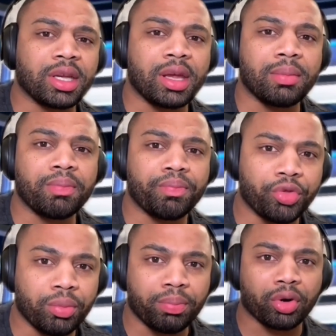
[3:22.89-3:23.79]
him
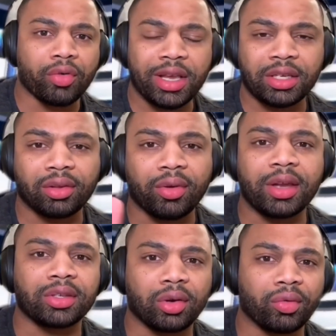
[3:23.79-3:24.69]
progressing throughout his
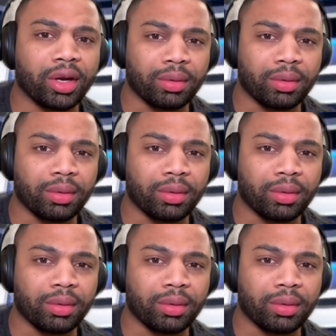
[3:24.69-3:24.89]
career,